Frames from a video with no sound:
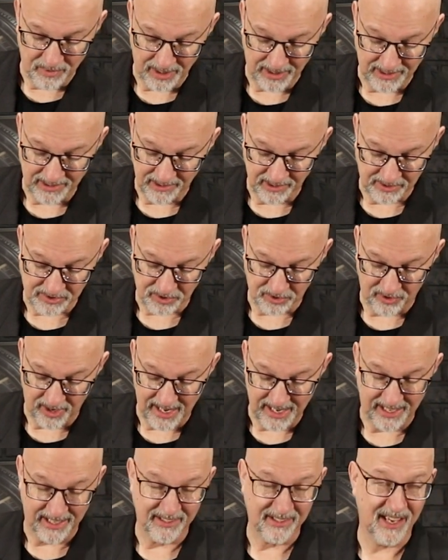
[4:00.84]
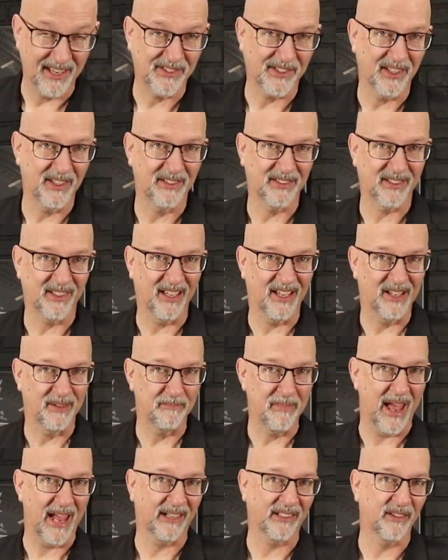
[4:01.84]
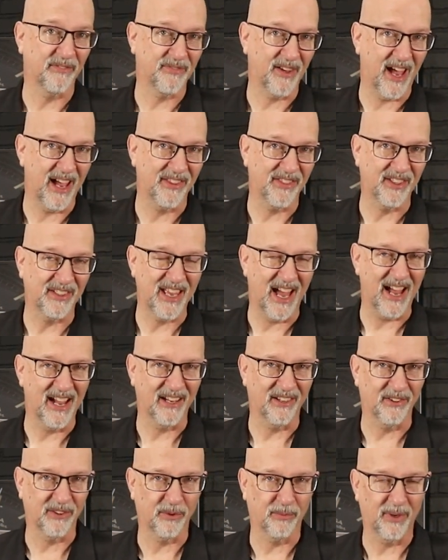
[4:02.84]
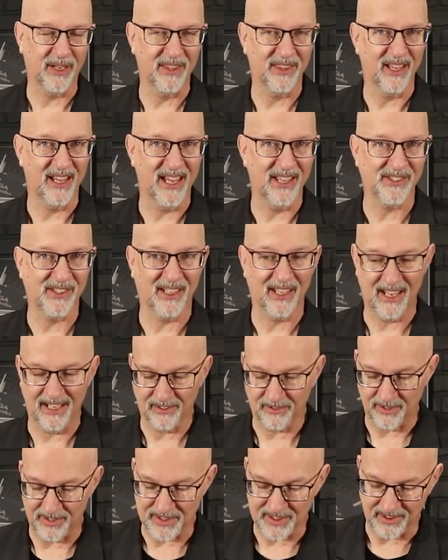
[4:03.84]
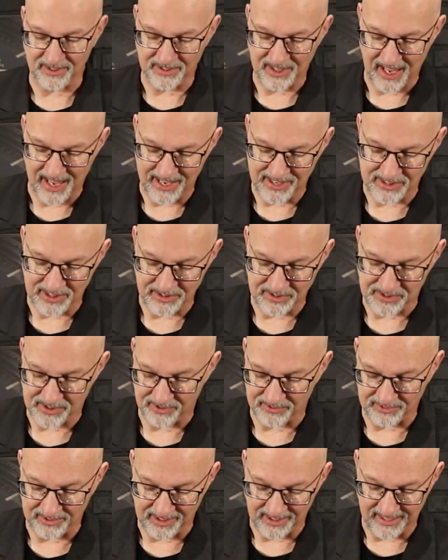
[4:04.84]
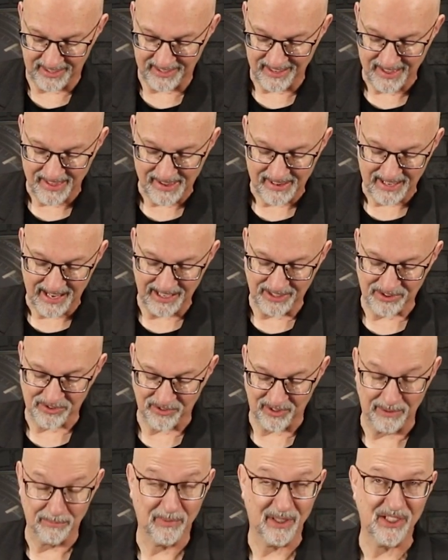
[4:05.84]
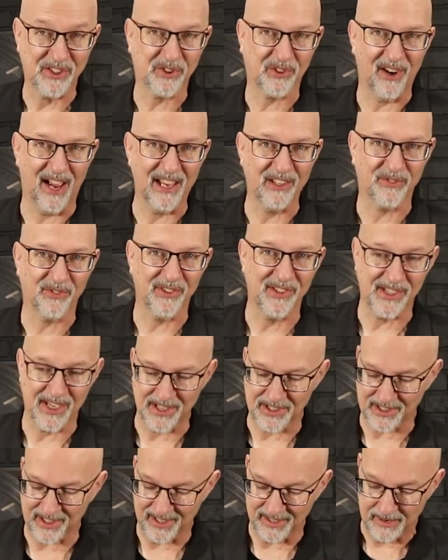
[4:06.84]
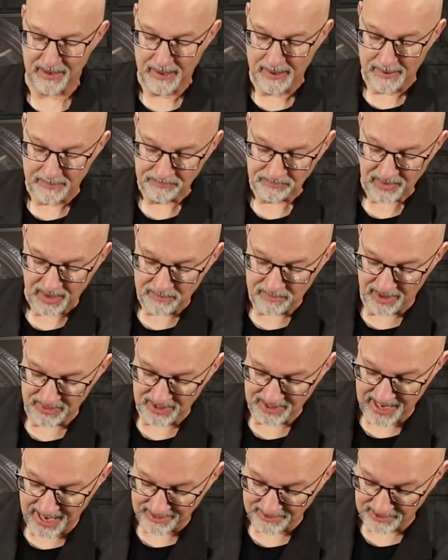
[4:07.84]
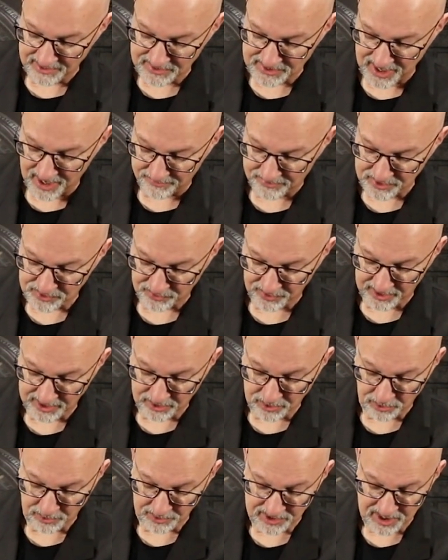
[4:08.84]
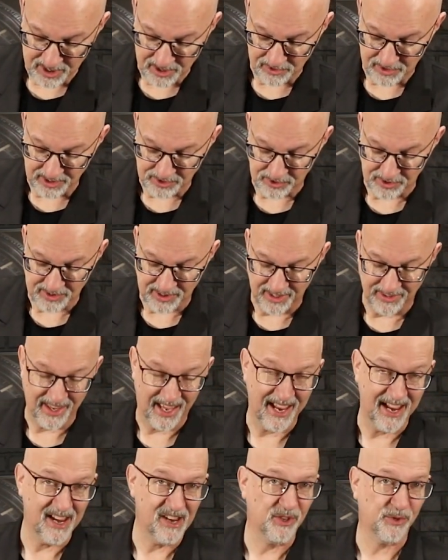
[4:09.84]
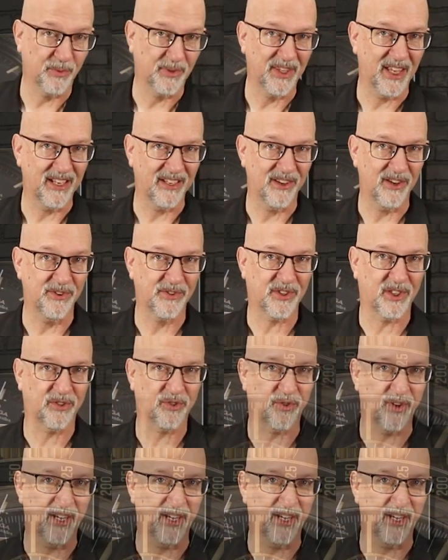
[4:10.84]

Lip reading: really looks great. It doesn't magnify the dial the way the Hezolite crystal does. It's certainly extremely scratch resistant. But the dial itself is really cool too. This was in the age when they used